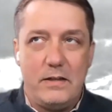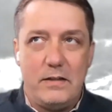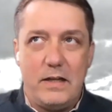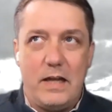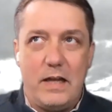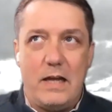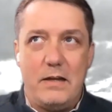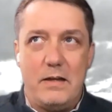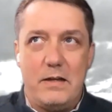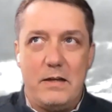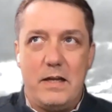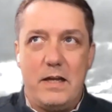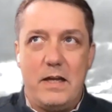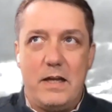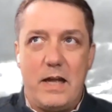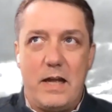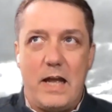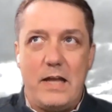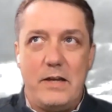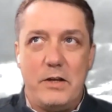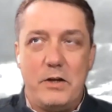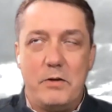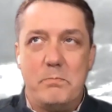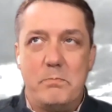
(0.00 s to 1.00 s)

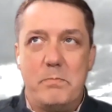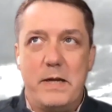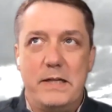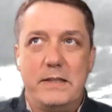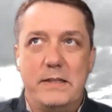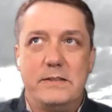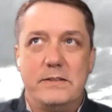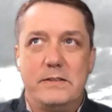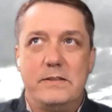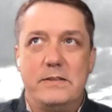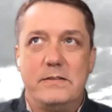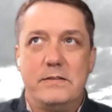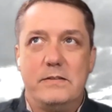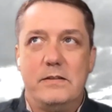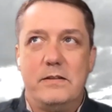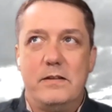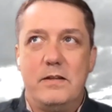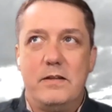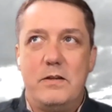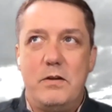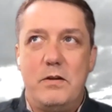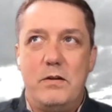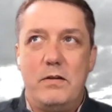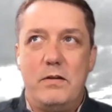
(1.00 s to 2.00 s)
I know makes
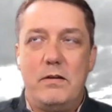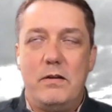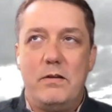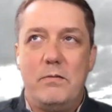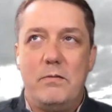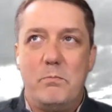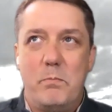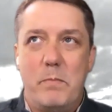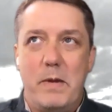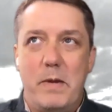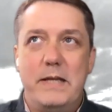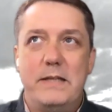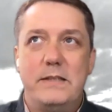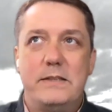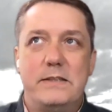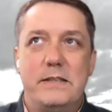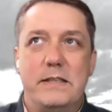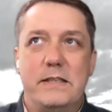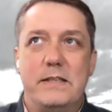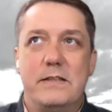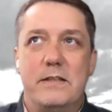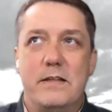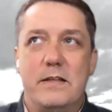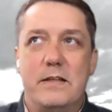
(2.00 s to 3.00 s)

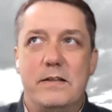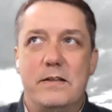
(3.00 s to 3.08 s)
it